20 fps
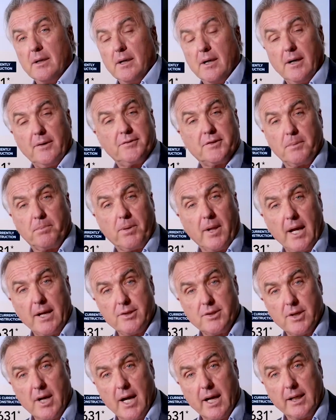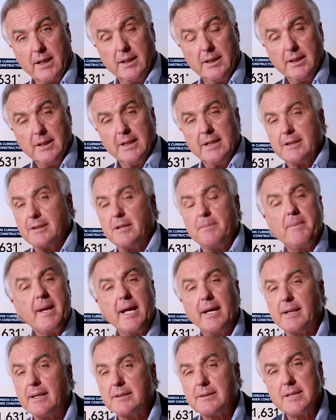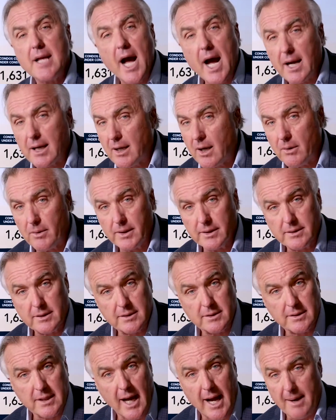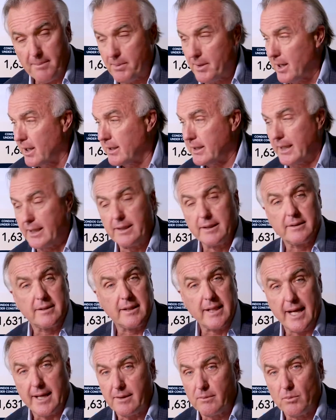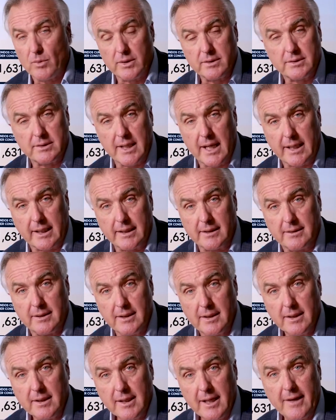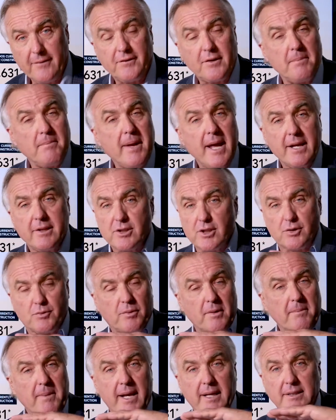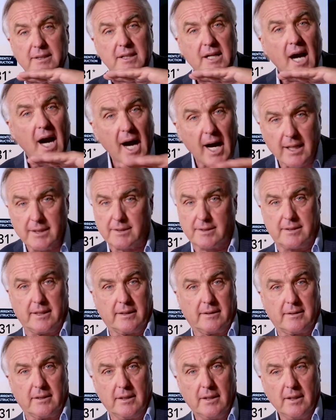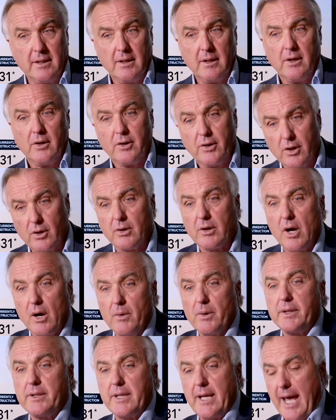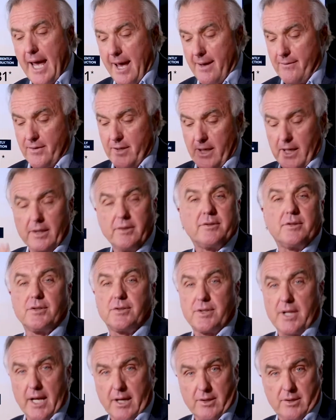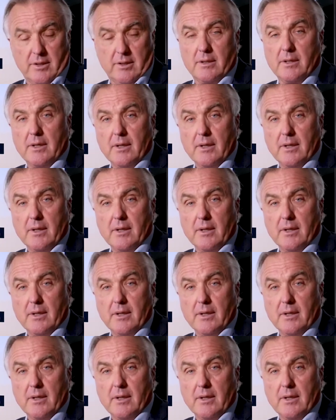of supply shock. Demand is not going to stop, and I'll get into that in 1 second. If demand just remains constant, you're going to have an intersection